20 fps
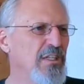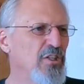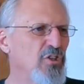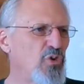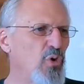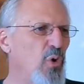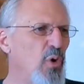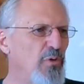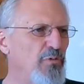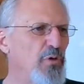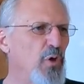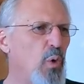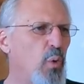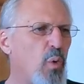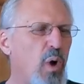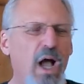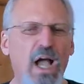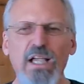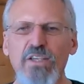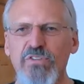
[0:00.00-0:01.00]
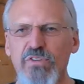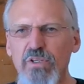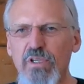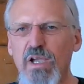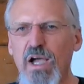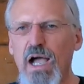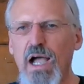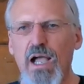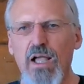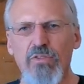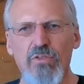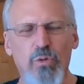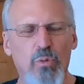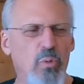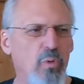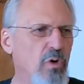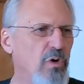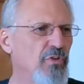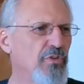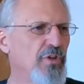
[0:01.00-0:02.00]
So if you're wise to God, the
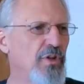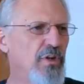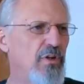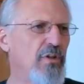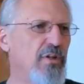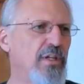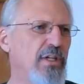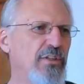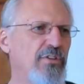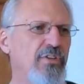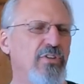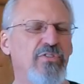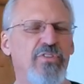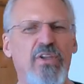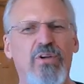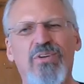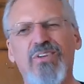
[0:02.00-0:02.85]
world's going to look at you and say,